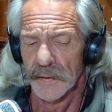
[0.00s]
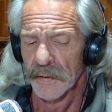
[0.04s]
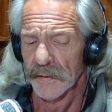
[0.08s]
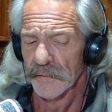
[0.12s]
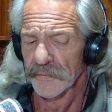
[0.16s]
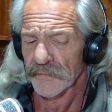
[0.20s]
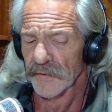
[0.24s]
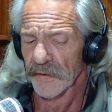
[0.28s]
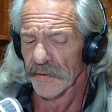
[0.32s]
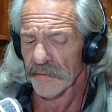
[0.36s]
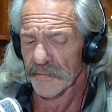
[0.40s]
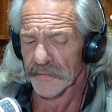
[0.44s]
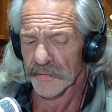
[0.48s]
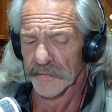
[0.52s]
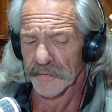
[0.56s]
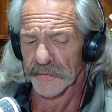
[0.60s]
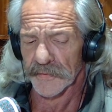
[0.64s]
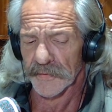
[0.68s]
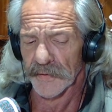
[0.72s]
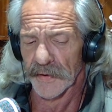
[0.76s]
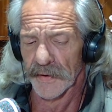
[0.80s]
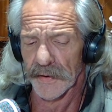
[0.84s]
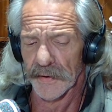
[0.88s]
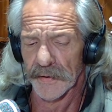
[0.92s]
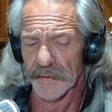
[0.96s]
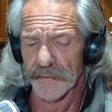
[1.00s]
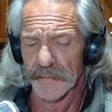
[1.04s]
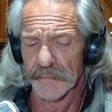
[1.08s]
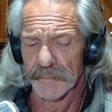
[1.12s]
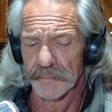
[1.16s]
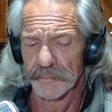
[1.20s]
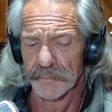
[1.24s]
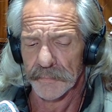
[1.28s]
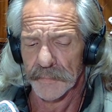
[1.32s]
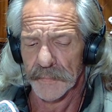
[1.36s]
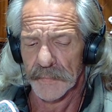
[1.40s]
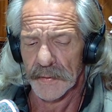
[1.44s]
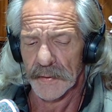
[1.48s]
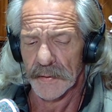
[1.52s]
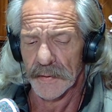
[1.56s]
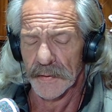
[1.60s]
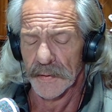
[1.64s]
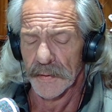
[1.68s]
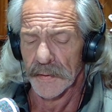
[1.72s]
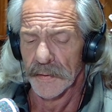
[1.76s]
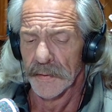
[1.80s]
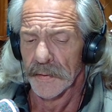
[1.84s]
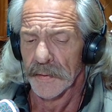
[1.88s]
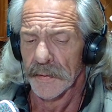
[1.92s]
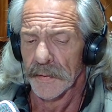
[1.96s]
Jesus said,
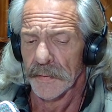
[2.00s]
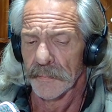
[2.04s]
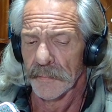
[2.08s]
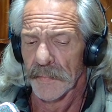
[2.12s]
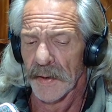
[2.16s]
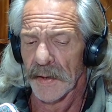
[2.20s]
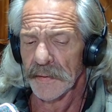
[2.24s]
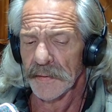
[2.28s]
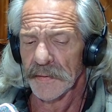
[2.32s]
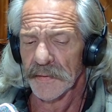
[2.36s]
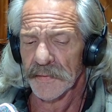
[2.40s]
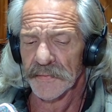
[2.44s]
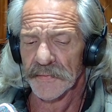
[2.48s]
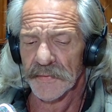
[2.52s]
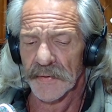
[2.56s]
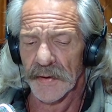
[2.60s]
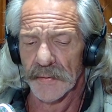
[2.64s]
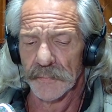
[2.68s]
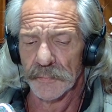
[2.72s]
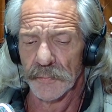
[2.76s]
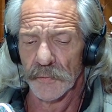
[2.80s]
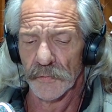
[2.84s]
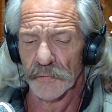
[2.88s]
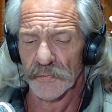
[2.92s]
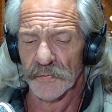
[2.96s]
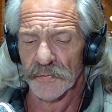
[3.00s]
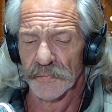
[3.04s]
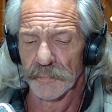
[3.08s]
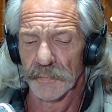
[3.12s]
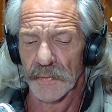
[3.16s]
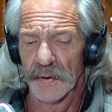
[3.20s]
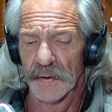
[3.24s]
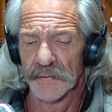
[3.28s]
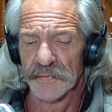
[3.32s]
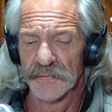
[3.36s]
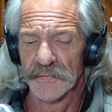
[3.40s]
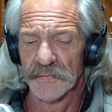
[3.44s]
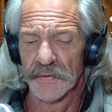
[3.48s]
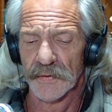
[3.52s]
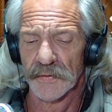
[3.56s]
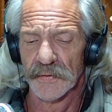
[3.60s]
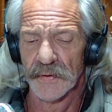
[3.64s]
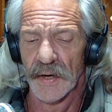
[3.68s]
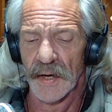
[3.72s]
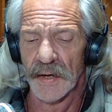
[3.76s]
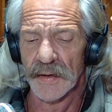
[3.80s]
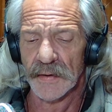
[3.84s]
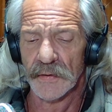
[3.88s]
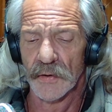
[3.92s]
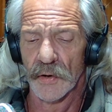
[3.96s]
"My disciples must
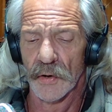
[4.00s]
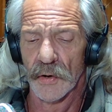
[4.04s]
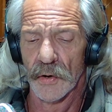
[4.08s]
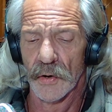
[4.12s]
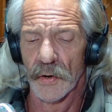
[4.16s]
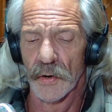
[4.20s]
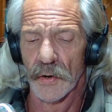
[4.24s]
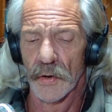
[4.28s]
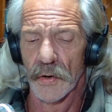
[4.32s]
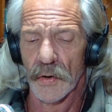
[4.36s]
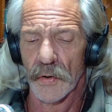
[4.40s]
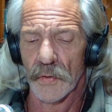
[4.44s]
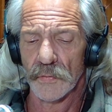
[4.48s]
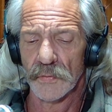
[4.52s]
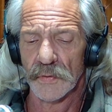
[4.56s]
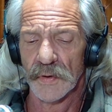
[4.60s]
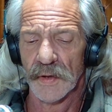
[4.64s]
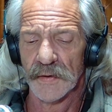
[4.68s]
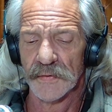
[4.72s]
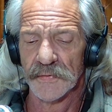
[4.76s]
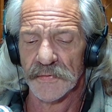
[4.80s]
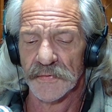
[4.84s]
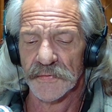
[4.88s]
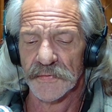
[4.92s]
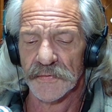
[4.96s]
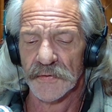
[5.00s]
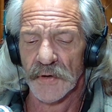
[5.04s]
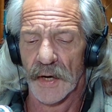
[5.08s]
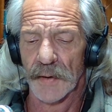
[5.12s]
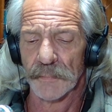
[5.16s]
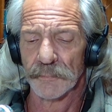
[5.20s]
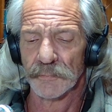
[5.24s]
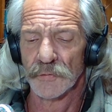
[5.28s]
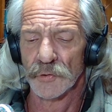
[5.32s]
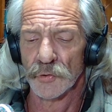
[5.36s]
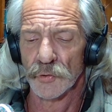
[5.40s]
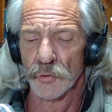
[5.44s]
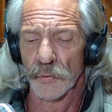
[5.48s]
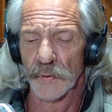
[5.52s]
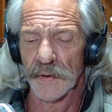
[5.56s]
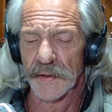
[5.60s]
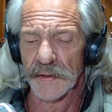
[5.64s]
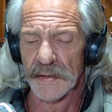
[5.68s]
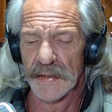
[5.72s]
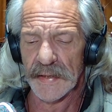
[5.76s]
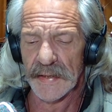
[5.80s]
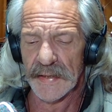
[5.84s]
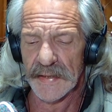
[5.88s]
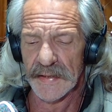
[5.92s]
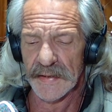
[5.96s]
not only stop
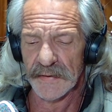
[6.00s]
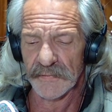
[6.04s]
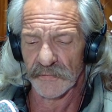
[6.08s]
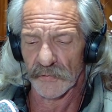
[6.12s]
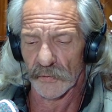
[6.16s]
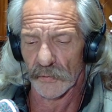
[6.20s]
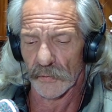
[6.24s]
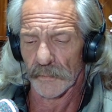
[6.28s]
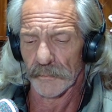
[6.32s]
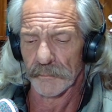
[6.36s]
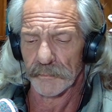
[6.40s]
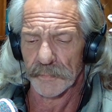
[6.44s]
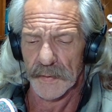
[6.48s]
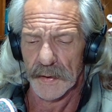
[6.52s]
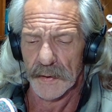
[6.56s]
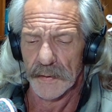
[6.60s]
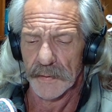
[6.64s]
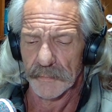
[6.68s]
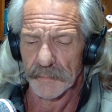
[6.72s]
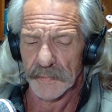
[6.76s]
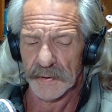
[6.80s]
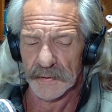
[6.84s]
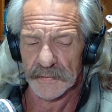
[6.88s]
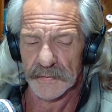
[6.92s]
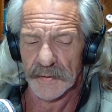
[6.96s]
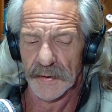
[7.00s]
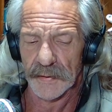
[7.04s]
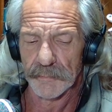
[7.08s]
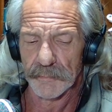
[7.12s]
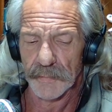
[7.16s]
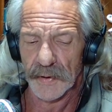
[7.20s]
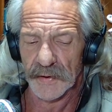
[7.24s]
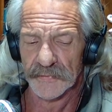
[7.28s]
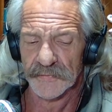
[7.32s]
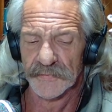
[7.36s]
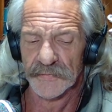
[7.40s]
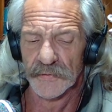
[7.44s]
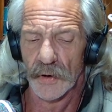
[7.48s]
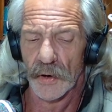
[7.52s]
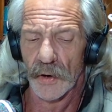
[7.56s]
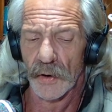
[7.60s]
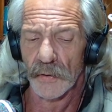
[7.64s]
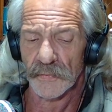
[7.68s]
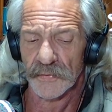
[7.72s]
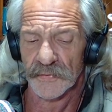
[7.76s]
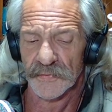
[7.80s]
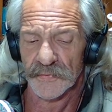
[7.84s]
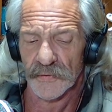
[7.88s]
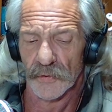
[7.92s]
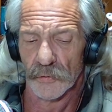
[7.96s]
doing evil, but they must
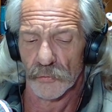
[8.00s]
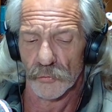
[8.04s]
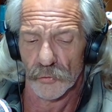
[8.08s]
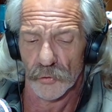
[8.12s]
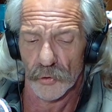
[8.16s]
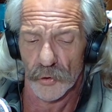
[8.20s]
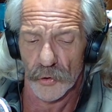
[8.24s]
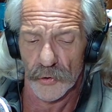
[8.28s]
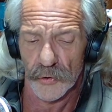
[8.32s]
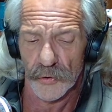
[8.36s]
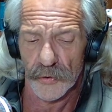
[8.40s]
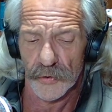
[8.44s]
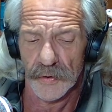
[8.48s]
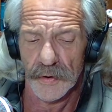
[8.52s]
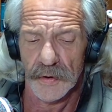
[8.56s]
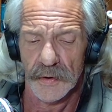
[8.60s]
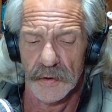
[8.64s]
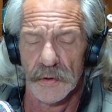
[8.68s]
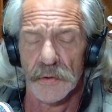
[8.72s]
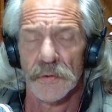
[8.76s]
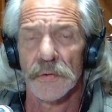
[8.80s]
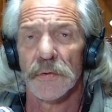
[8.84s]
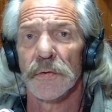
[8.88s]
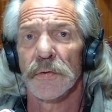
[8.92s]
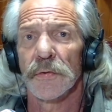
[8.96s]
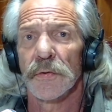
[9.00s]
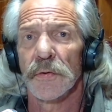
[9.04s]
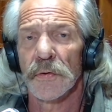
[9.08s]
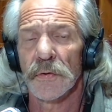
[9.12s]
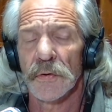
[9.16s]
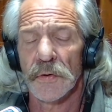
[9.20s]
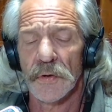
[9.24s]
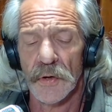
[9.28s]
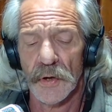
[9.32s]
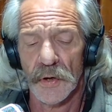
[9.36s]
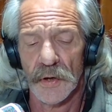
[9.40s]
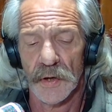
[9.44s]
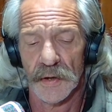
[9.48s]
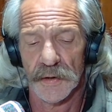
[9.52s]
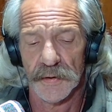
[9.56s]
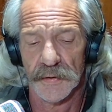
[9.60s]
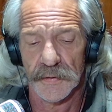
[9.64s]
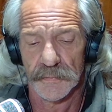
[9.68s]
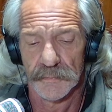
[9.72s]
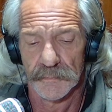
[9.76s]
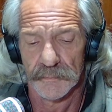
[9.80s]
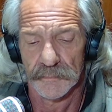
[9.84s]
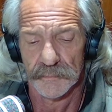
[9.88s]
also learn to do good.